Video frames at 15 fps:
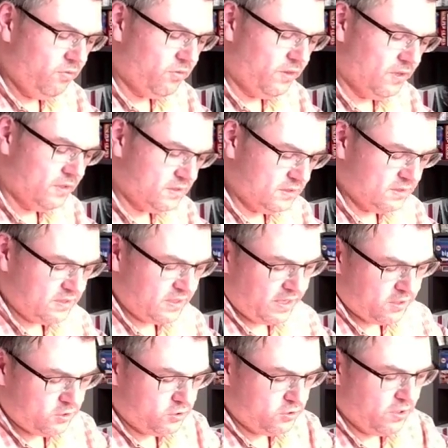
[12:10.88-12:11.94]
this is
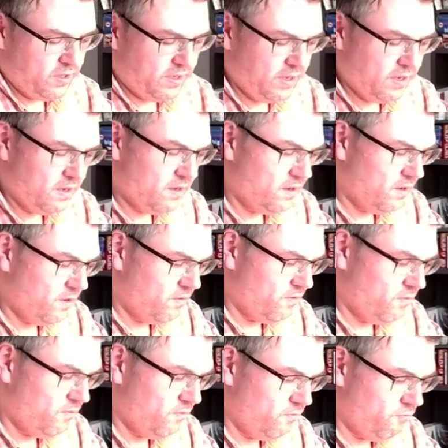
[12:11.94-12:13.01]
actually
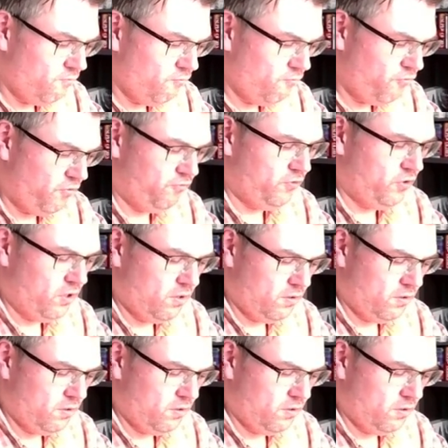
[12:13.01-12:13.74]
50.